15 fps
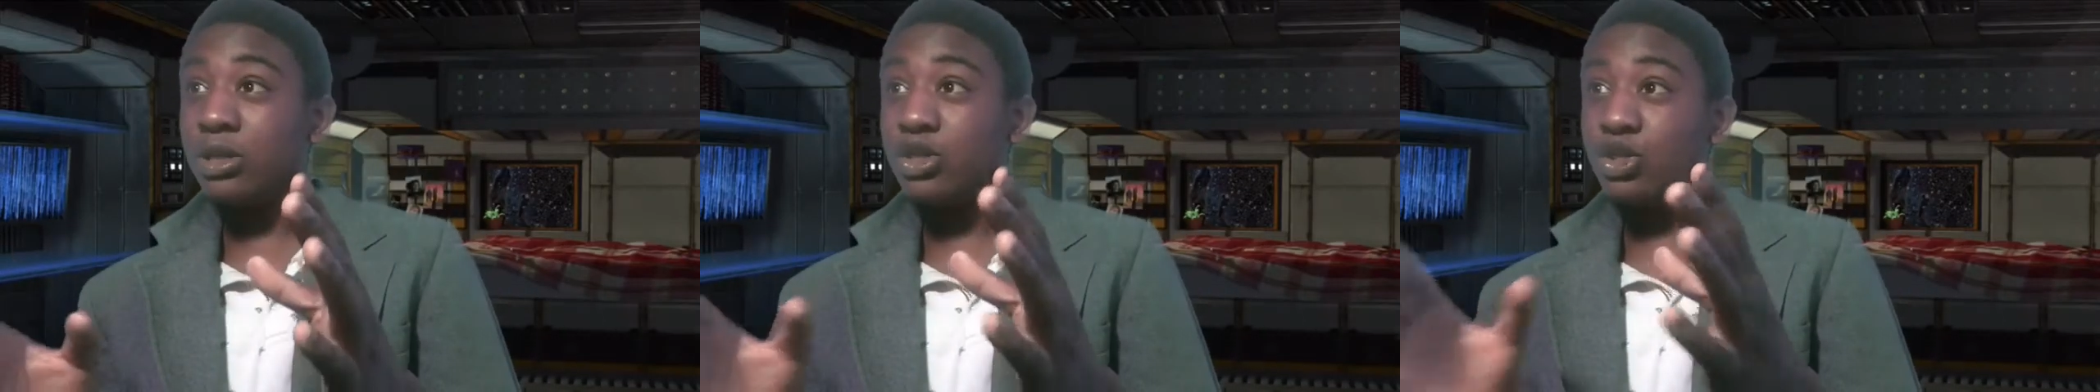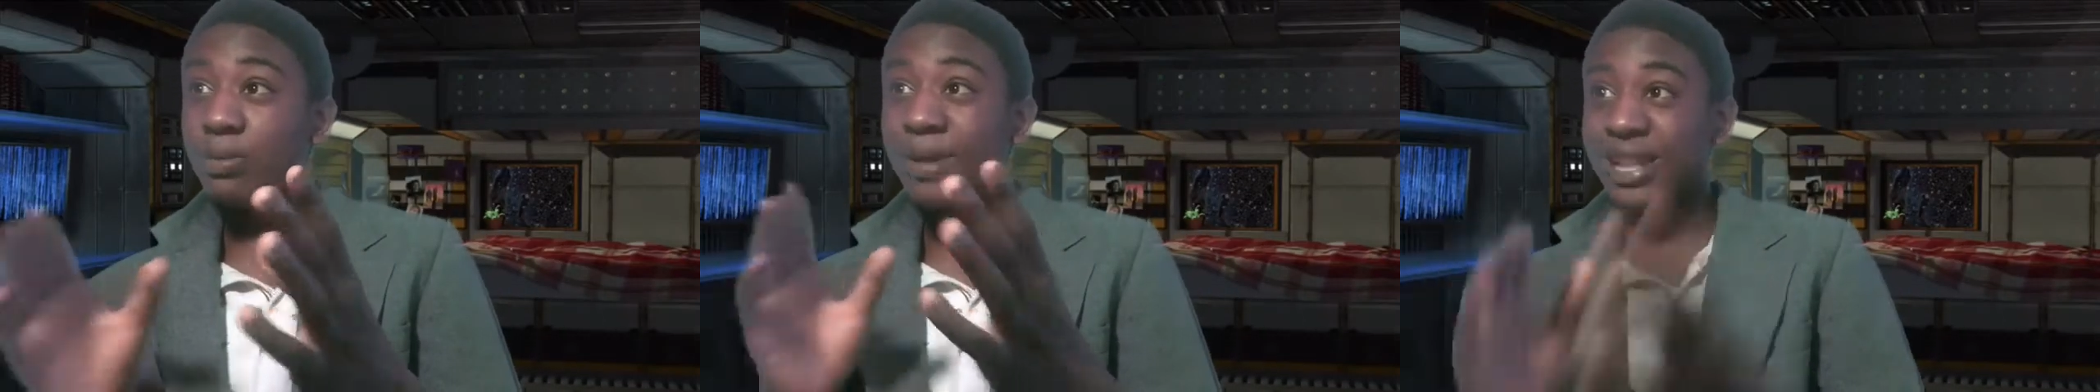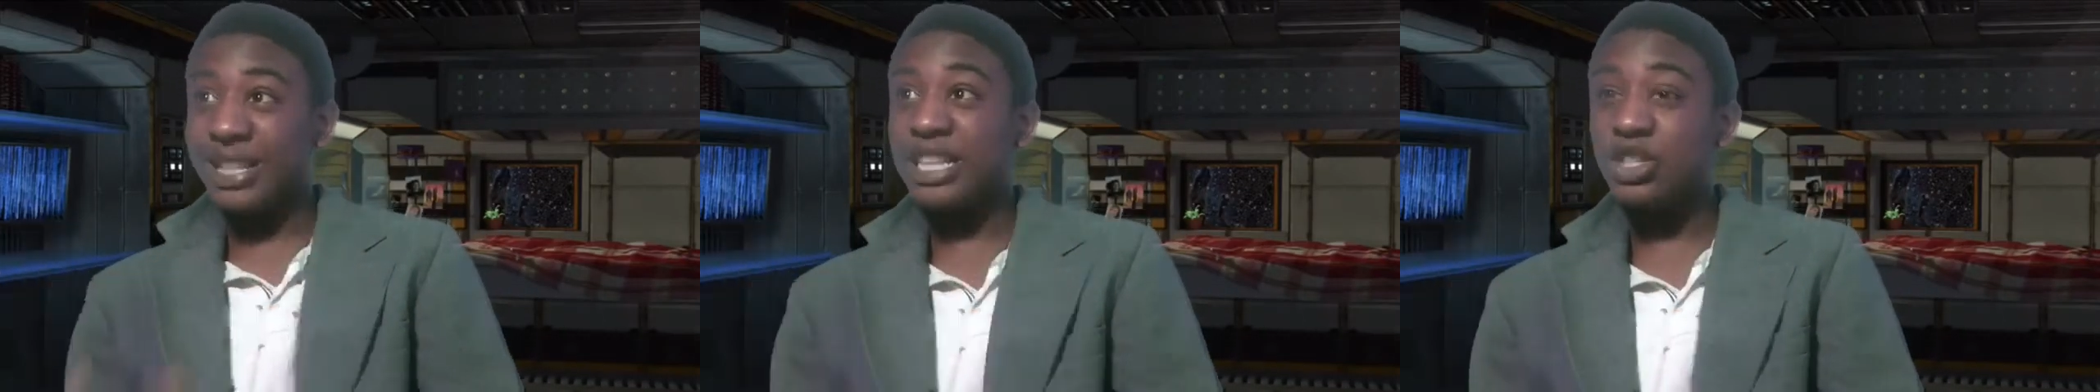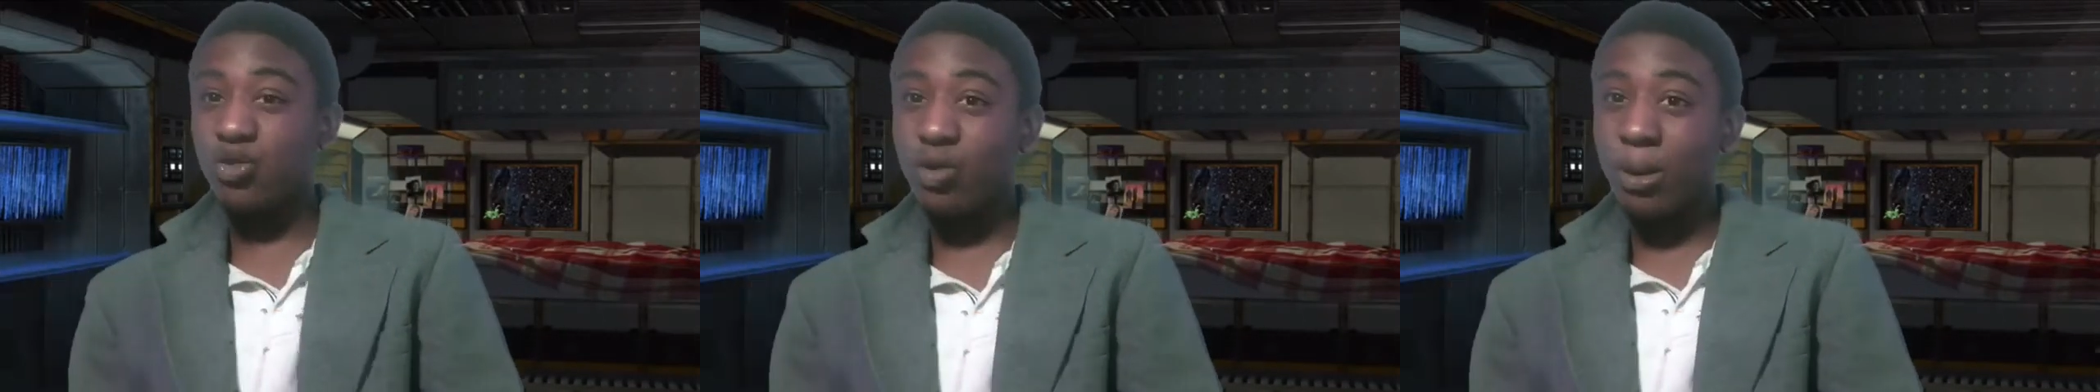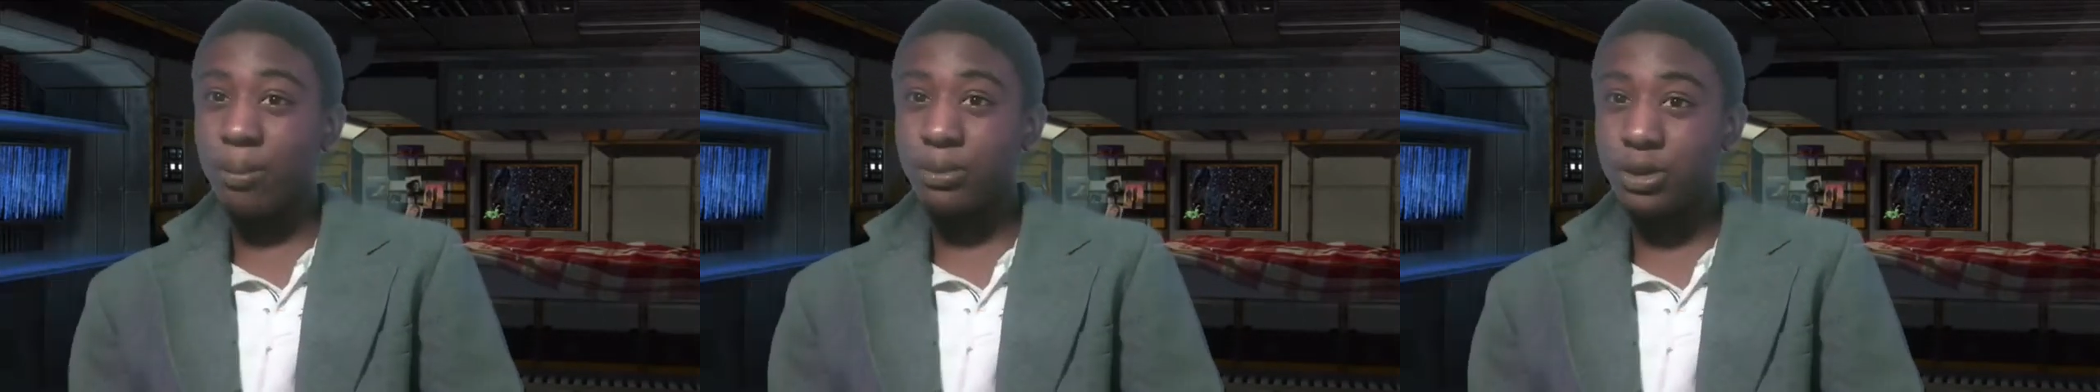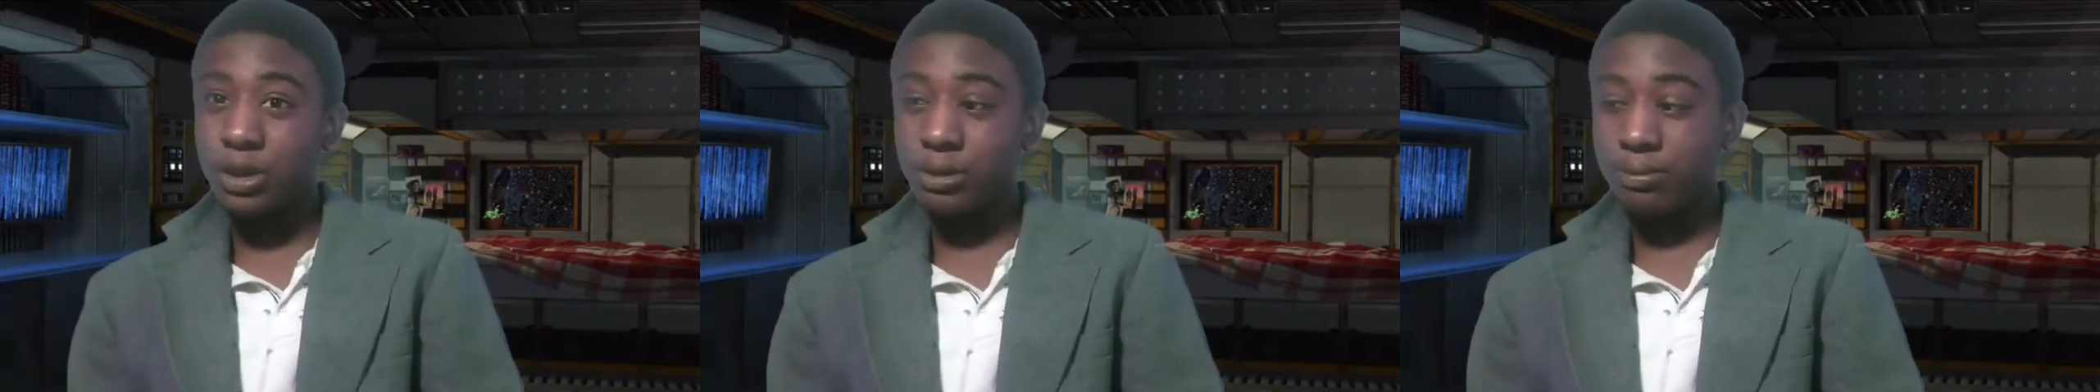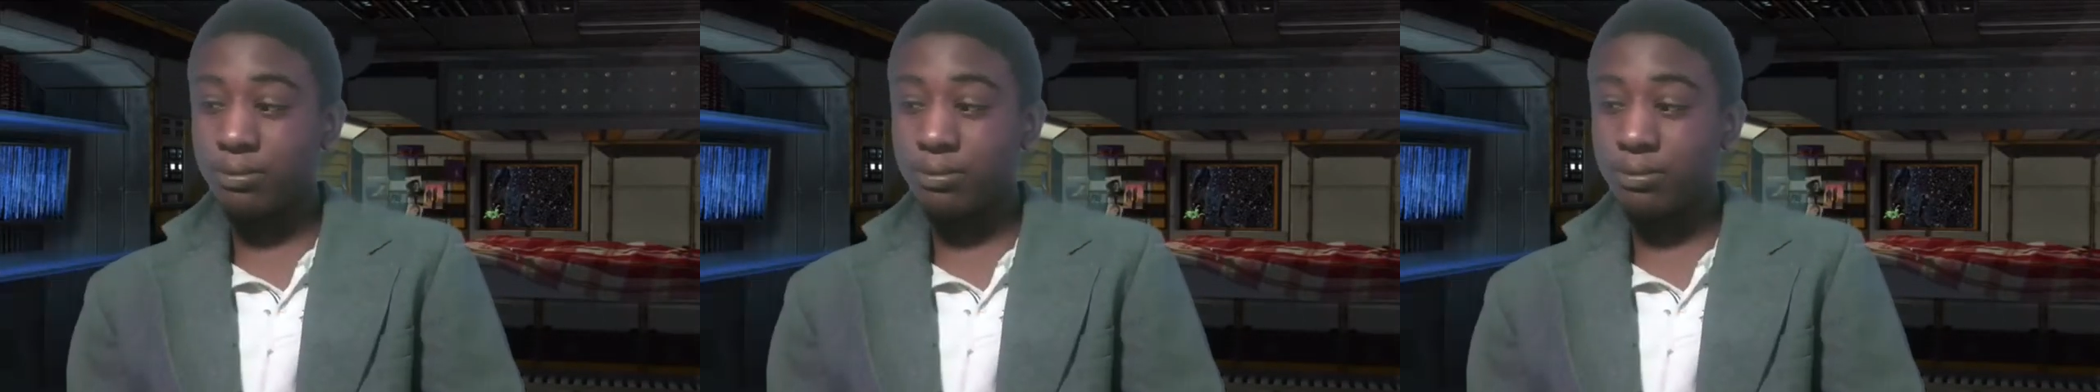to make these films.